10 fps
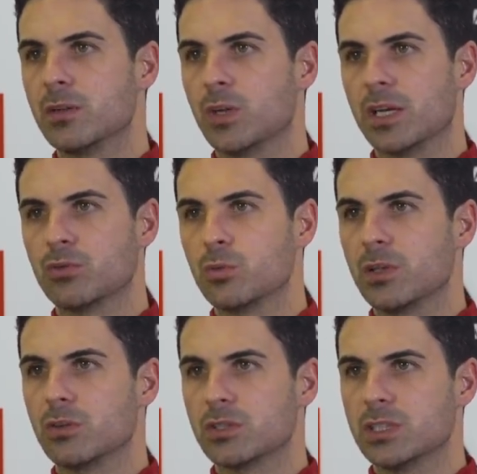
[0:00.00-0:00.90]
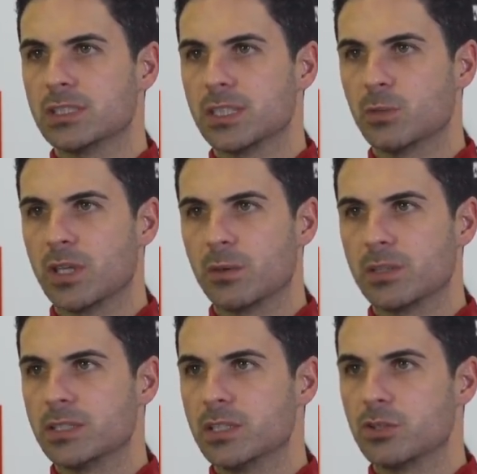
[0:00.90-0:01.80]
We have to be consistent with our
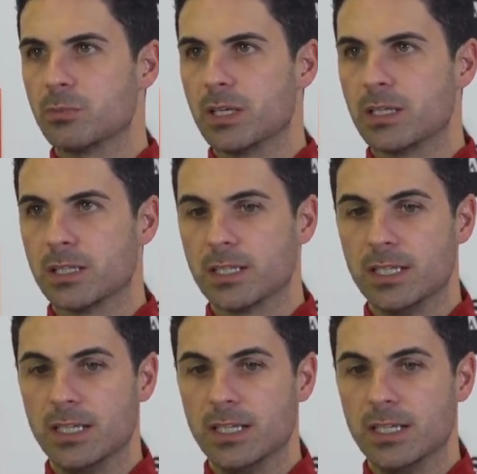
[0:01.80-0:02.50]
decision making.